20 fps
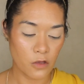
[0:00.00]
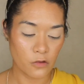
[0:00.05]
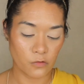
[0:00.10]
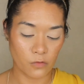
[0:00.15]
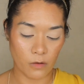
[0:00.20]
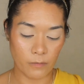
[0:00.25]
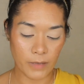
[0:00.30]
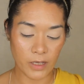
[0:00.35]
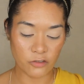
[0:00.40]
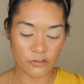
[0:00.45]

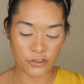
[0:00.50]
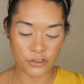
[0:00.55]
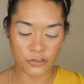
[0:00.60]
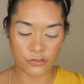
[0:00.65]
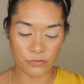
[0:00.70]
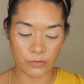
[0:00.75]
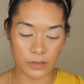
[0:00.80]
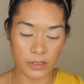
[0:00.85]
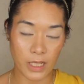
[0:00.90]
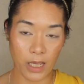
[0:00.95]
So I'm actually
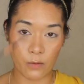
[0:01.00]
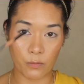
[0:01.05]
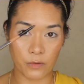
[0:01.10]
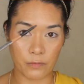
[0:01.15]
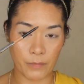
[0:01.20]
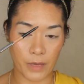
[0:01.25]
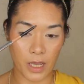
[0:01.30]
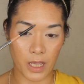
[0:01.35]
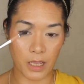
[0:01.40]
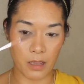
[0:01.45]
doing that
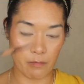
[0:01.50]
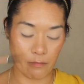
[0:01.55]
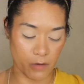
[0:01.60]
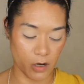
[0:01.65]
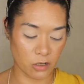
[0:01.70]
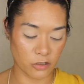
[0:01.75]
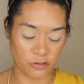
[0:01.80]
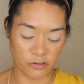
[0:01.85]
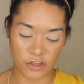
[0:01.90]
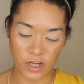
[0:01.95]
with my
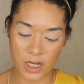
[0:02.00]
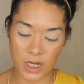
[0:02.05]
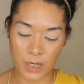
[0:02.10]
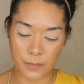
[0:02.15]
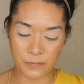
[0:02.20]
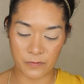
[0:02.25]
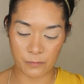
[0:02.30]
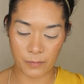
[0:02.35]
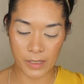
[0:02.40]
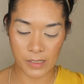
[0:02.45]
Marc
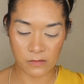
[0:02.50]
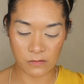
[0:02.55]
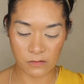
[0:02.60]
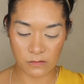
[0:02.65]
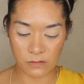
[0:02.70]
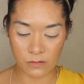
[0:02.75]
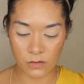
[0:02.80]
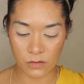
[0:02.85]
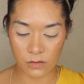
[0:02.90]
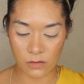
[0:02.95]
Jacobs
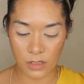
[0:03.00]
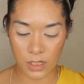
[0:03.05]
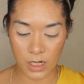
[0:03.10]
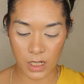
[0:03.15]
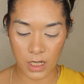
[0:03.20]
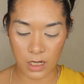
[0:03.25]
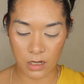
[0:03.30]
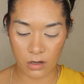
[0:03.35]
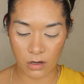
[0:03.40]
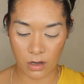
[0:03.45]
pencil that
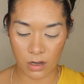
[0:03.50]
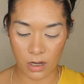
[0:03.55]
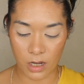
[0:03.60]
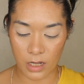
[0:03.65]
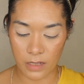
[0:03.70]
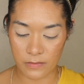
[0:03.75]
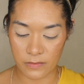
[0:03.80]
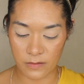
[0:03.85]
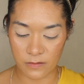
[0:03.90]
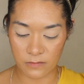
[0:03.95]
I
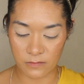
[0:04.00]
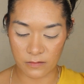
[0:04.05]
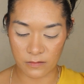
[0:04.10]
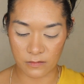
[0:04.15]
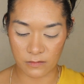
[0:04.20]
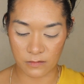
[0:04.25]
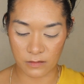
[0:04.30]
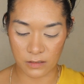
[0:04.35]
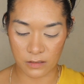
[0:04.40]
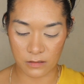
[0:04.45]
got. This
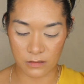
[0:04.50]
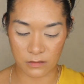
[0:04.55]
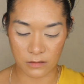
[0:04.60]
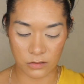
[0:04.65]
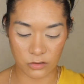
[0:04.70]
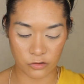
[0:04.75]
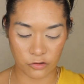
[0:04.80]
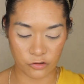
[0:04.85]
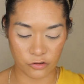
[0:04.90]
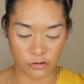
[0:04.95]
is in
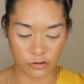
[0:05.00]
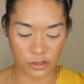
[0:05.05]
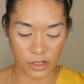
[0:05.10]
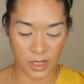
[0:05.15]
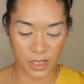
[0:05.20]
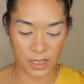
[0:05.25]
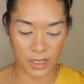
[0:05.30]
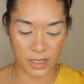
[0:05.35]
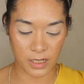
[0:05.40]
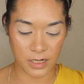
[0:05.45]
the
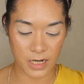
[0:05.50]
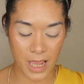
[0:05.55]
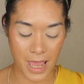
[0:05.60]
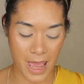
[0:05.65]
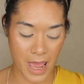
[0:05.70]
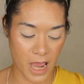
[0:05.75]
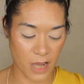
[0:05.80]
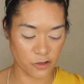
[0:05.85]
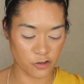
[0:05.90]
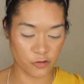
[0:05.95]
shade
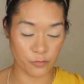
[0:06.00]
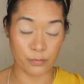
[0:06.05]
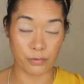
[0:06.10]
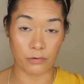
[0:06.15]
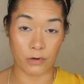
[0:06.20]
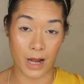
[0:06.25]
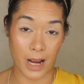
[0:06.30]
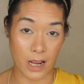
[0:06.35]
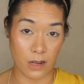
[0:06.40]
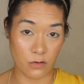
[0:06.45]
Ash
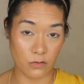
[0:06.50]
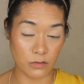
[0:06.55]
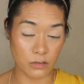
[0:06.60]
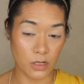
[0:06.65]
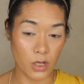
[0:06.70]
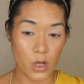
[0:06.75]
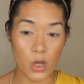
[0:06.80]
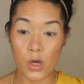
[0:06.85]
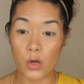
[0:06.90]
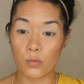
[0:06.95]
Brown,
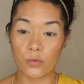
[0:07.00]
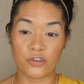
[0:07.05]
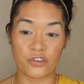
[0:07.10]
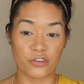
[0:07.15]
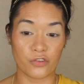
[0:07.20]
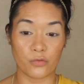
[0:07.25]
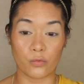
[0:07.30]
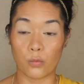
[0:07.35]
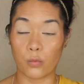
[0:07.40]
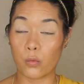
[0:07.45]
which
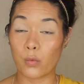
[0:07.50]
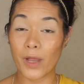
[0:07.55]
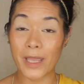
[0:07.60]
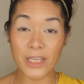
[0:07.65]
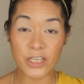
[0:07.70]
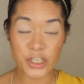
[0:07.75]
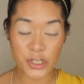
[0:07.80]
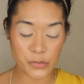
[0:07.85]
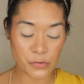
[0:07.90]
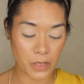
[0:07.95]
is
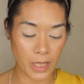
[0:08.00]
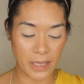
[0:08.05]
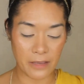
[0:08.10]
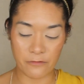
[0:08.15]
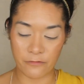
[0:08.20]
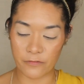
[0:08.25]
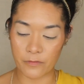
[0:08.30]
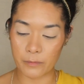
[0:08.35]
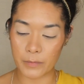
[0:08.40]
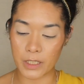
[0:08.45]
way too light
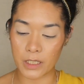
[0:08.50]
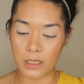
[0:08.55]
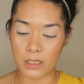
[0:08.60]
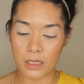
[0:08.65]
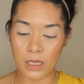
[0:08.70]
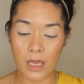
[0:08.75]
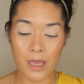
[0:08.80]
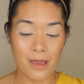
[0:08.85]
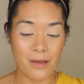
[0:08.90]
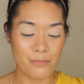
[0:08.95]
for me,
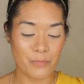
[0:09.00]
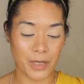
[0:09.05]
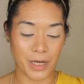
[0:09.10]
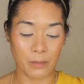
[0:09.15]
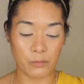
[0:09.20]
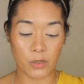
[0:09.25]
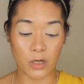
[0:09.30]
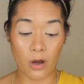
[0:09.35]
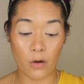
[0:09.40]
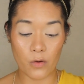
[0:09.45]
but
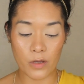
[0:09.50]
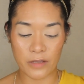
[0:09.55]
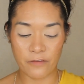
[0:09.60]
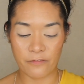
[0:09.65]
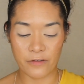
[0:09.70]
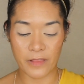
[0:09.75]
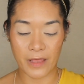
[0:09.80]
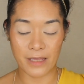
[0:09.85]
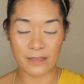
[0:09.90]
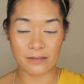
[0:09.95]
I'm going
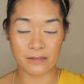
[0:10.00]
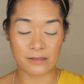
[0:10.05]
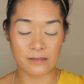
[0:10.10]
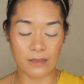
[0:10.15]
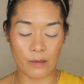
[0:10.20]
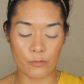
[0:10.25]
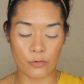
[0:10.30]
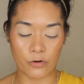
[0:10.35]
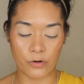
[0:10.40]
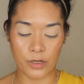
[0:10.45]
for that
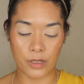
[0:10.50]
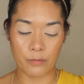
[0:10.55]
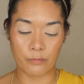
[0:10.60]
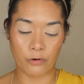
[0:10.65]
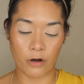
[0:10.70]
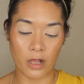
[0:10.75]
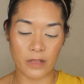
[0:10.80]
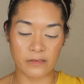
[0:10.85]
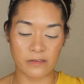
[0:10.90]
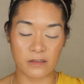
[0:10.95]
summery
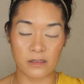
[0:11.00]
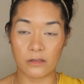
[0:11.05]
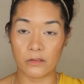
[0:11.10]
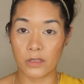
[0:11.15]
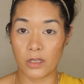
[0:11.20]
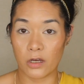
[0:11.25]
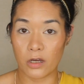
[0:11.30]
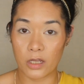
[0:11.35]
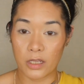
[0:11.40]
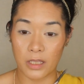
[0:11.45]
bronzy
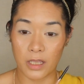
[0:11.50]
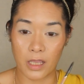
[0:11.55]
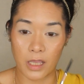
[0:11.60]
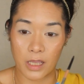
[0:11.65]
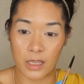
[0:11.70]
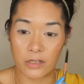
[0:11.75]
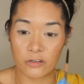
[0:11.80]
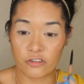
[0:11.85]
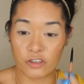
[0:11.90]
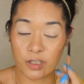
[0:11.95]
look,
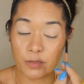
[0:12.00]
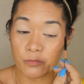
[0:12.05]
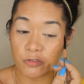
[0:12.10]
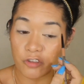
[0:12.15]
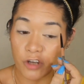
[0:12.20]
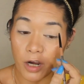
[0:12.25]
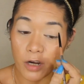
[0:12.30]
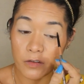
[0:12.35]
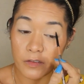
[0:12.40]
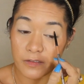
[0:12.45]
and James
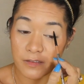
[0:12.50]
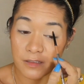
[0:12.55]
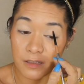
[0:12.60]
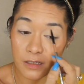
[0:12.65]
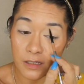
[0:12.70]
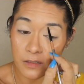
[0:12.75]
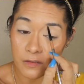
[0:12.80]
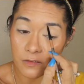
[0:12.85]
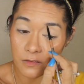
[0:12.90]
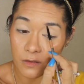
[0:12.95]
Charles
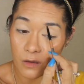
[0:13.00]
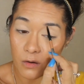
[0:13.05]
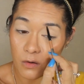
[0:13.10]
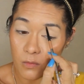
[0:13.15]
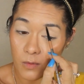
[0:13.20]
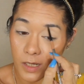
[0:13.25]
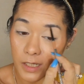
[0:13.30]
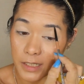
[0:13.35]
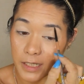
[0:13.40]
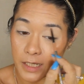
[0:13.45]
did it, so
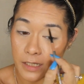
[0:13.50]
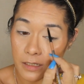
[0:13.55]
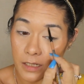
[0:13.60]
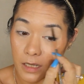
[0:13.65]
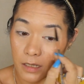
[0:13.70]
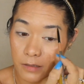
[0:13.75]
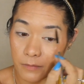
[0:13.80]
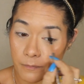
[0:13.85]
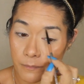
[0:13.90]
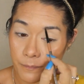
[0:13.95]
why can't
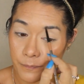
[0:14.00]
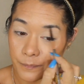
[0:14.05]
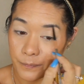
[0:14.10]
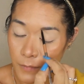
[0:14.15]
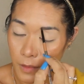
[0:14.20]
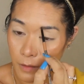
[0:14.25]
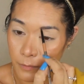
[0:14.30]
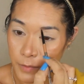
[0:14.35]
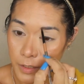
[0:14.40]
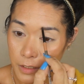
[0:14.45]
I?
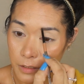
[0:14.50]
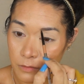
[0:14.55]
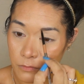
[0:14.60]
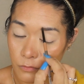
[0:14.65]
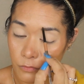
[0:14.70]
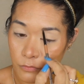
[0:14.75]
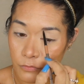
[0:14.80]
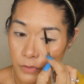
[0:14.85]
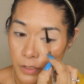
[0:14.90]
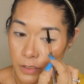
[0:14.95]
I
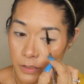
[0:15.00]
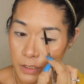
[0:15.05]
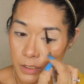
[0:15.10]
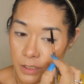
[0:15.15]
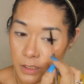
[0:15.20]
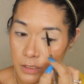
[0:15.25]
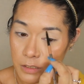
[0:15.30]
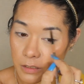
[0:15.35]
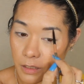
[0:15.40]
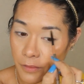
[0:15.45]
mean,
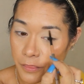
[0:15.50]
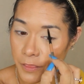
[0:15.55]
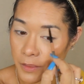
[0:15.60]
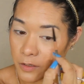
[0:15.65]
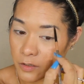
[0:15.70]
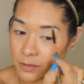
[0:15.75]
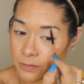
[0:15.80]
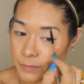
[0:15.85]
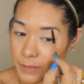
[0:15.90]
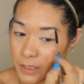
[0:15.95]
really,
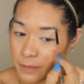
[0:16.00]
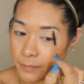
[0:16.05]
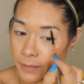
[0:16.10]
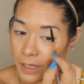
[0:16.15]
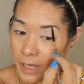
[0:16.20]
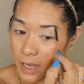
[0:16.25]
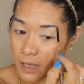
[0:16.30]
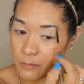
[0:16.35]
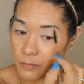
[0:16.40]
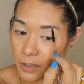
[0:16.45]
nothing could make
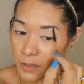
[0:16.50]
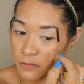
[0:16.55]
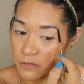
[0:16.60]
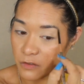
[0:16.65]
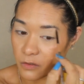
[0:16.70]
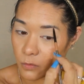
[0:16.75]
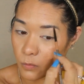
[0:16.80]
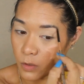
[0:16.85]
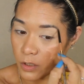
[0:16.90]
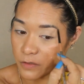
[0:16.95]
my eyebrows
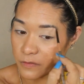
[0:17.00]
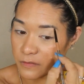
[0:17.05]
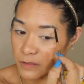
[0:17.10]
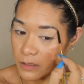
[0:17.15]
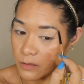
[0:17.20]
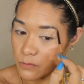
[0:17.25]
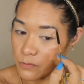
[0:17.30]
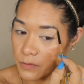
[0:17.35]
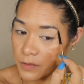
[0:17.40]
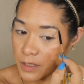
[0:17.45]
look worse, I
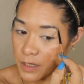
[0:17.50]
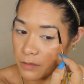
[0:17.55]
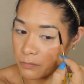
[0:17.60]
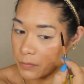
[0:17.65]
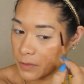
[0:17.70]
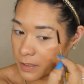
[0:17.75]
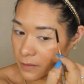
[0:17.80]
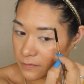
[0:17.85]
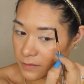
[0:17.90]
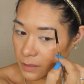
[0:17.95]
don't think,
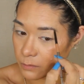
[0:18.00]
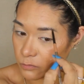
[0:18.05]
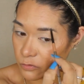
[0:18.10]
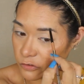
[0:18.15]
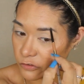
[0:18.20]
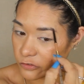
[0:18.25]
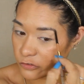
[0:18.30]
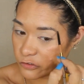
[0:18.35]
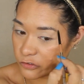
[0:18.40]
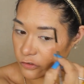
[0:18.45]
because I'm
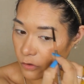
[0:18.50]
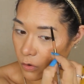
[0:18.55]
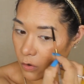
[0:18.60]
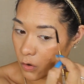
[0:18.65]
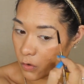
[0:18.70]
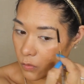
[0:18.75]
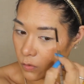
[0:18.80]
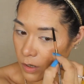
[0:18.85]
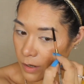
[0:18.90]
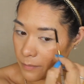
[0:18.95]

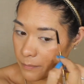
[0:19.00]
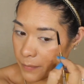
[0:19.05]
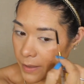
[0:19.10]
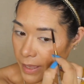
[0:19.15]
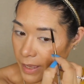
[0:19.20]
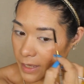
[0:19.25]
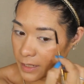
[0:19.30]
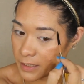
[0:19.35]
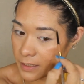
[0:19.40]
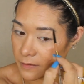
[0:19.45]
so
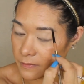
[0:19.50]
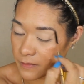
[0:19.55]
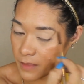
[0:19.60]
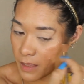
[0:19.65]
bad at